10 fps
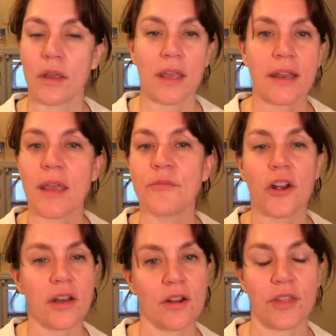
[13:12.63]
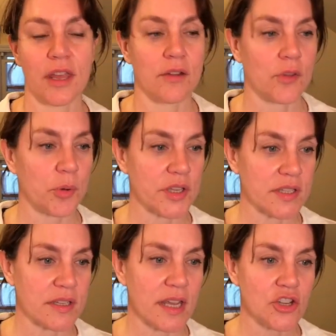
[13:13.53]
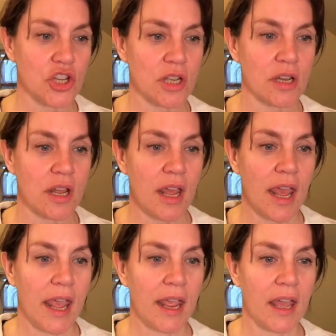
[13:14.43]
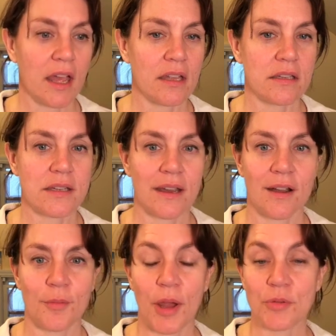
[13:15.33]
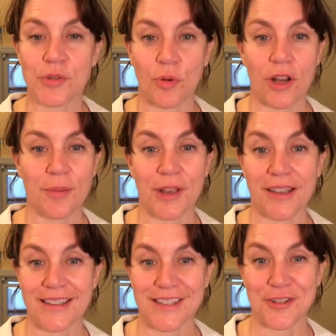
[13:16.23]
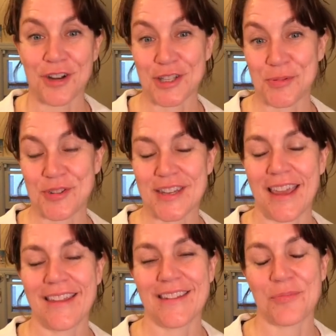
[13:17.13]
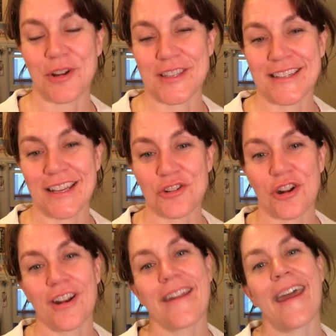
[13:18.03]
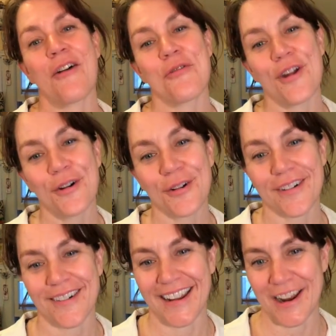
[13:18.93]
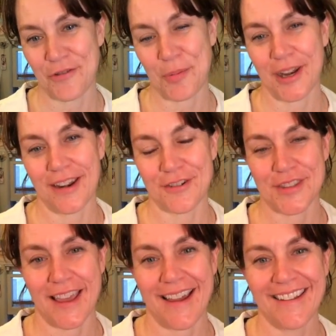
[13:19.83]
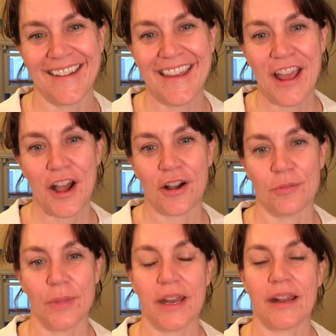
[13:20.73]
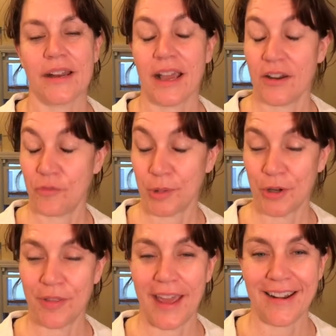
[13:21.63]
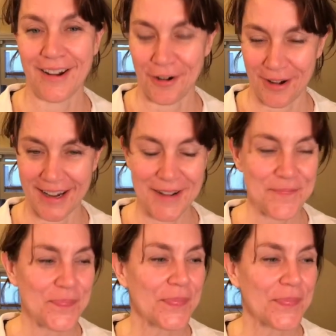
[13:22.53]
it came very near the end of the presentation, and I was worried because you're not supposed to end the presentation on a down note, right? Everybody knows that, and I'd kind of blown that already.